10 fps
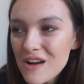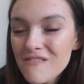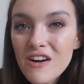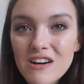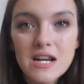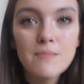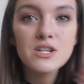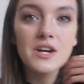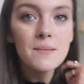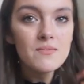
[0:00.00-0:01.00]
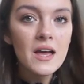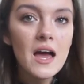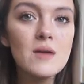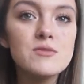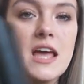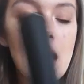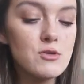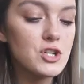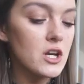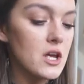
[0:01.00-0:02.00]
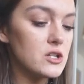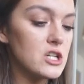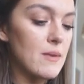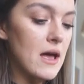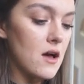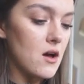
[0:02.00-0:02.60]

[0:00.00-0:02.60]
I'm very tempted. So yeah, I'm just gonna do my hair.